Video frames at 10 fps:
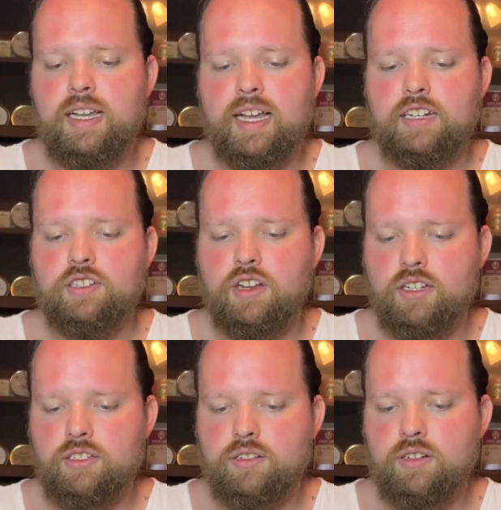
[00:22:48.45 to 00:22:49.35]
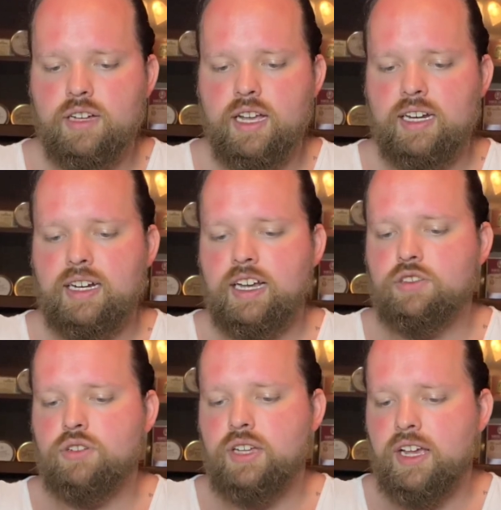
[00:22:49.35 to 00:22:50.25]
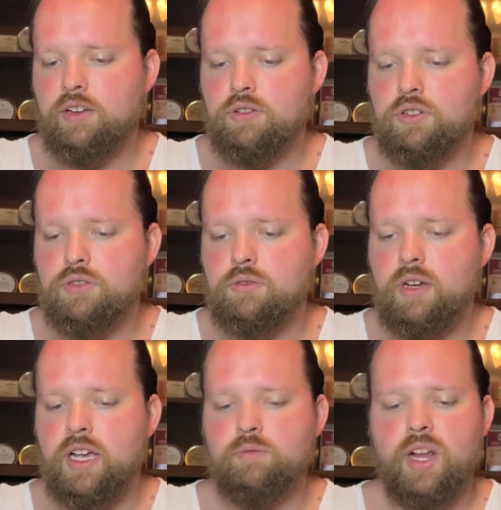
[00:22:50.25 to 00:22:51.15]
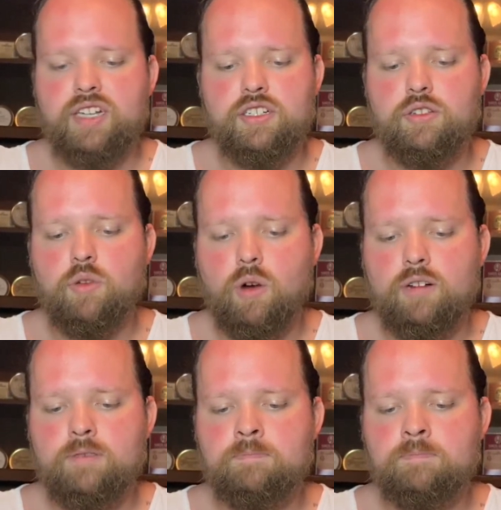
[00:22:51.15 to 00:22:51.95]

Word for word: and a saucer, and an extra cake or two, and ran to the door.